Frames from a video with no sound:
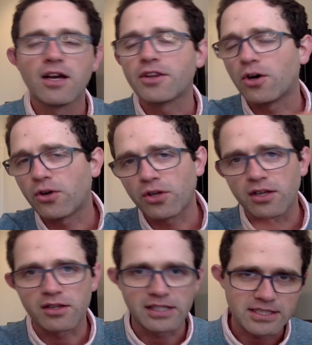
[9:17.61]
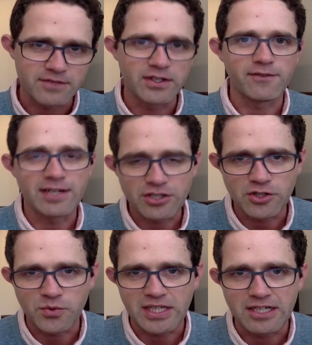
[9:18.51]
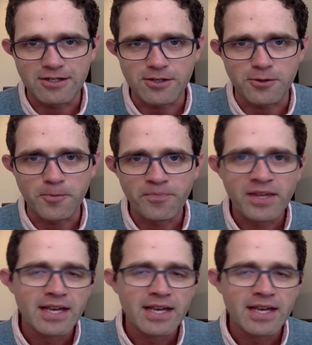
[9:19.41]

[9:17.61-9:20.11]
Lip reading: the whole list of interventions we can do.